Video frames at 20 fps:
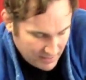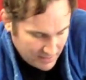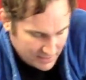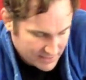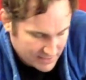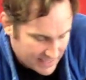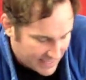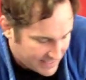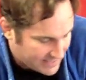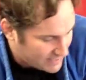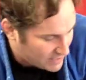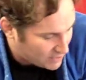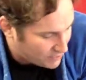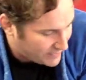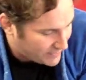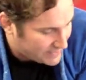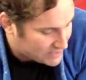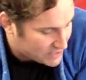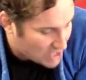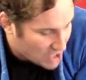to 90
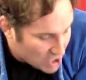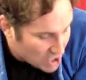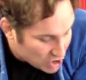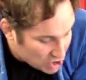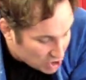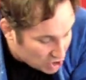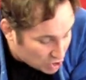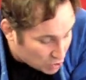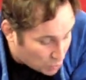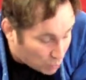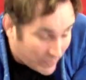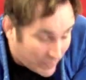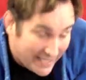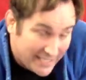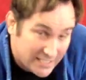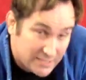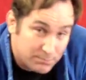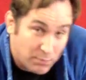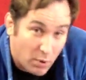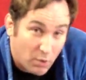degrees,
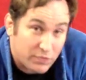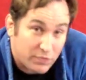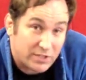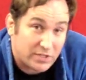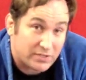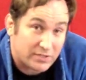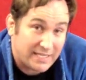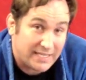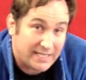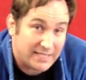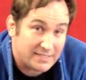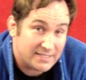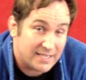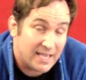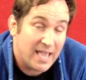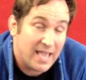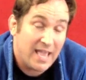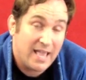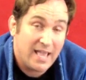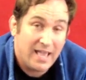squeeze both of your
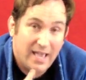knees,